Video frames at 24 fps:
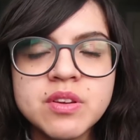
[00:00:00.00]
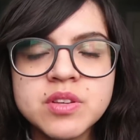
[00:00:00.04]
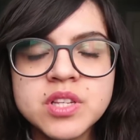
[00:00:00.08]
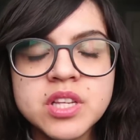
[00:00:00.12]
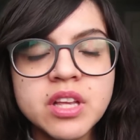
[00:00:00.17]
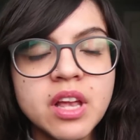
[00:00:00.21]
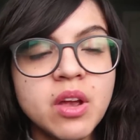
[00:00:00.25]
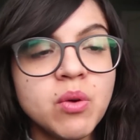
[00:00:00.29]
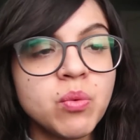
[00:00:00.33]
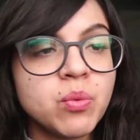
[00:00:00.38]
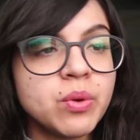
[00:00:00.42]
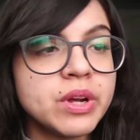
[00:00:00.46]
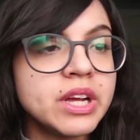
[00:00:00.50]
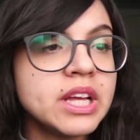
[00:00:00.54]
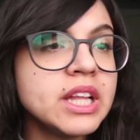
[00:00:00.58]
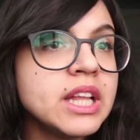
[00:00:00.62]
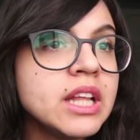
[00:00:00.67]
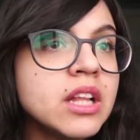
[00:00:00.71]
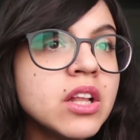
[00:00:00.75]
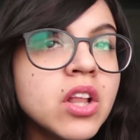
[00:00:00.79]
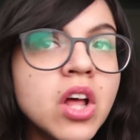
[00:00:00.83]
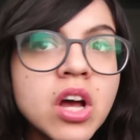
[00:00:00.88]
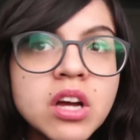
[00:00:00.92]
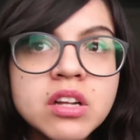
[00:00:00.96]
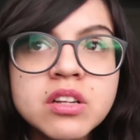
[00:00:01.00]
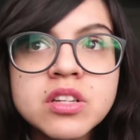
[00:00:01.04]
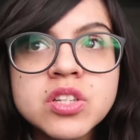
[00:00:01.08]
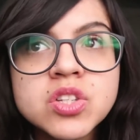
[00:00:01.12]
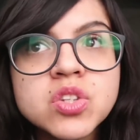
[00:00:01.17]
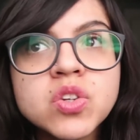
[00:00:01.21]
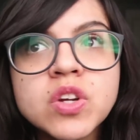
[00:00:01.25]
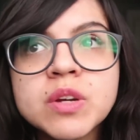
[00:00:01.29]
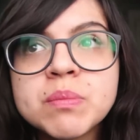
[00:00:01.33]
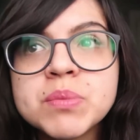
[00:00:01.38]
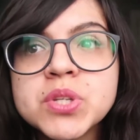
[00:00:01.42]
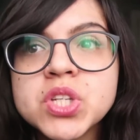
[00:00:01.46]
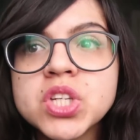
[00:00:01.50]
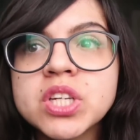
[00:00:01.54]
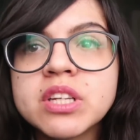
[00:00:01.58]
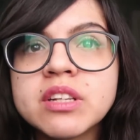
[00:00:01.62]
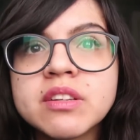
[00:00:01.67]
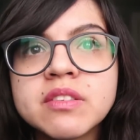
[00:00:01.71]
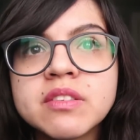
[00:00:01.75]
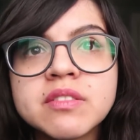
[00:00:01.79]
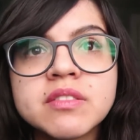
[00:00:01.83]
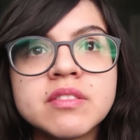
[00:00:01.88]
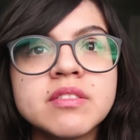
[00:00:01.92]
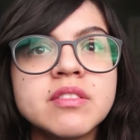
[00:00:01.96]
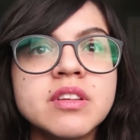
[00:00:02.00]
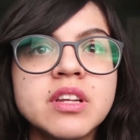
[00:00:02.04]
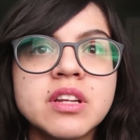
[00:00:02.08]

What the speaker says: that was like a really long description,